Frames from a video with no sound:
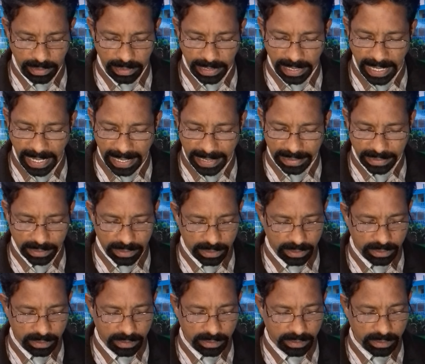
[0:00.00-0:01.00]
And
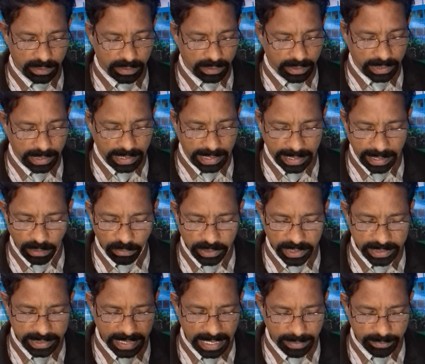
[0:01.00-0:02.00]
around
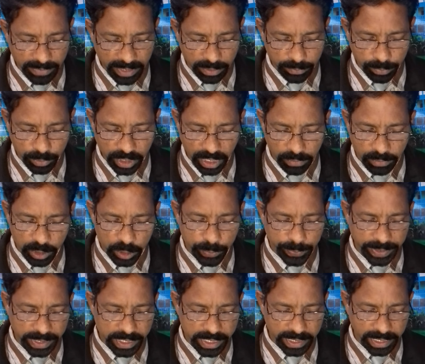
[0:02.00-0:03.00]
the time that Buddha was
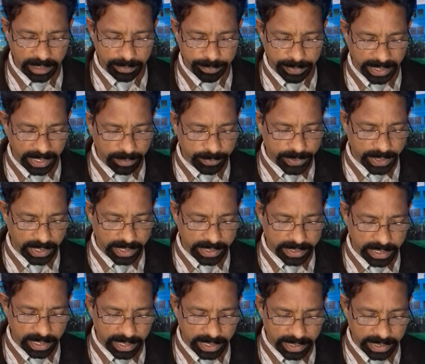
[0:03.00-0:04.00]
preaching and perhaps a
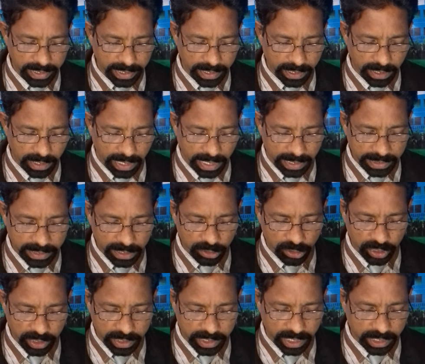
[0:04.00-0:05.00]
little earlier, other
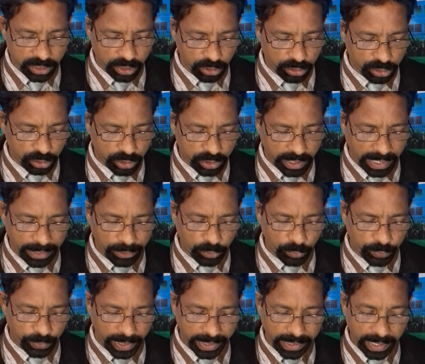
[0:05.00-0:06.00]
thinkers also tried to
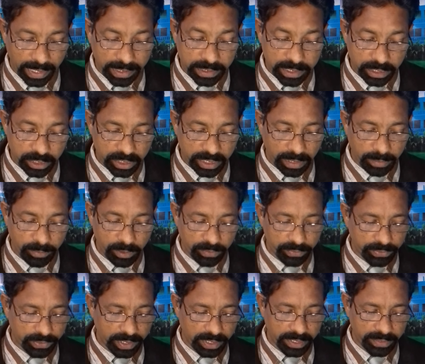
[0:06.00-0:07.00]
find answers to some
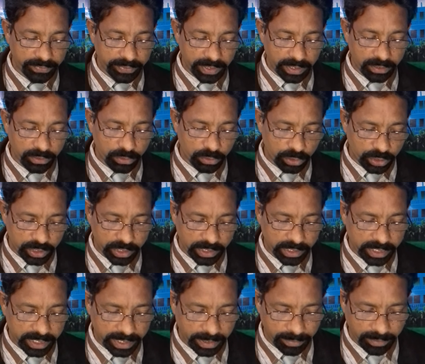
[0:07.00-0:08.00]
of the difficult
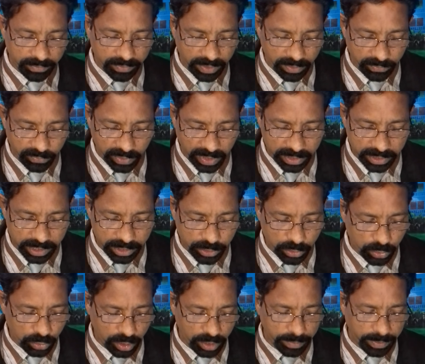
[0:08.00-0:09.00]
questions. Some of them wanted
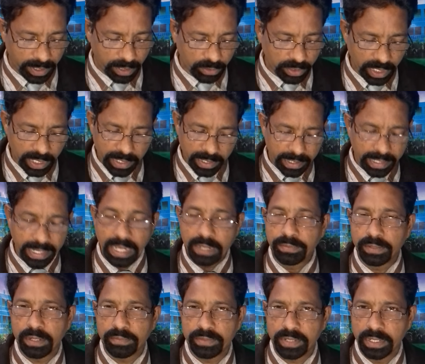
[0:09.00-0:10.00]
to know about life
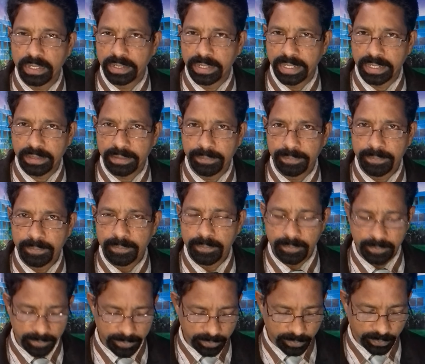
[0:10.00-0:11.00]
after death.
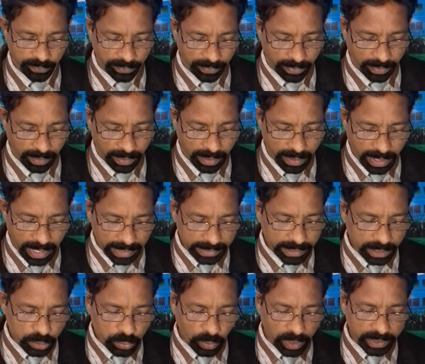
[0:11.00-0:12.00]

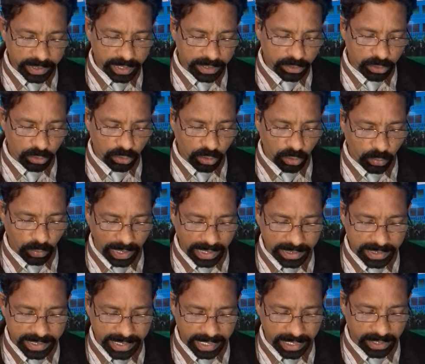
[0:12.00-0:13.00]
Others wanted to know why
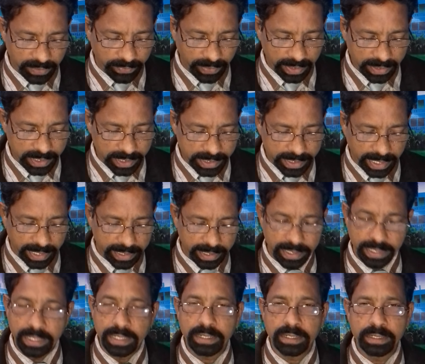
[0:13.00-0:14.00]
sacrifices are
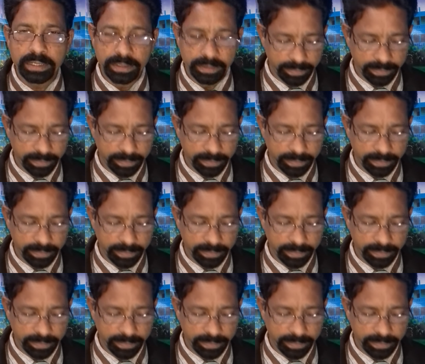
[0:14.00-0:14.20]
held.